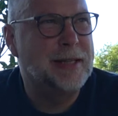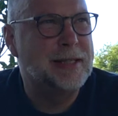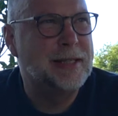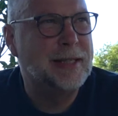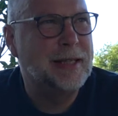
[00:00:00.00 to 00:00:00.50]

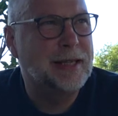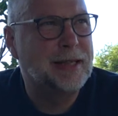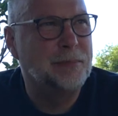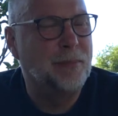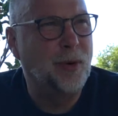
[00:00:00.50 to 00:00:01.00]
see at
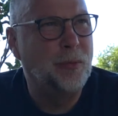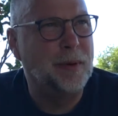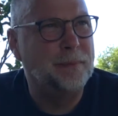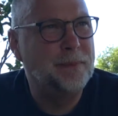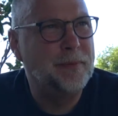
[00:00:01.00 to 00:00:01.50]
the
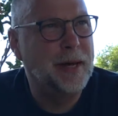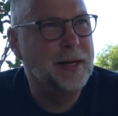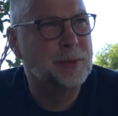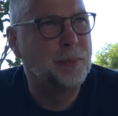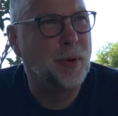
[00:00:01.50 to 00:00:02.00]
moment, that
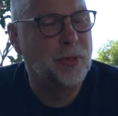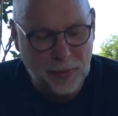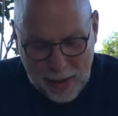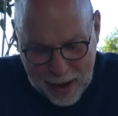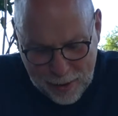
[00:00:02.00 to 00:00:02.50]
it's both
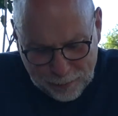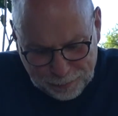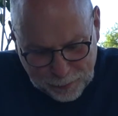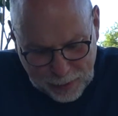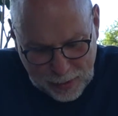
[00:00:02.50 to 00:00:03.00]
now
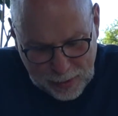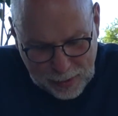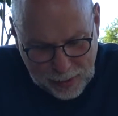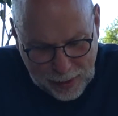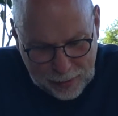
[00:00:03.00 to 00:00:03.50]

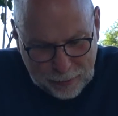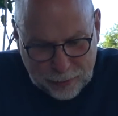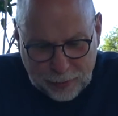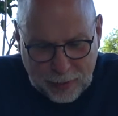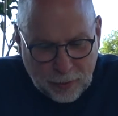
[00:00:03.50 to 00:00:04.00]
and
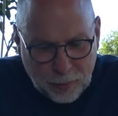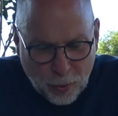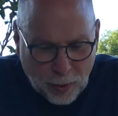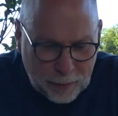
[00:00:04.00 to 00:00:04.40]
forevermore.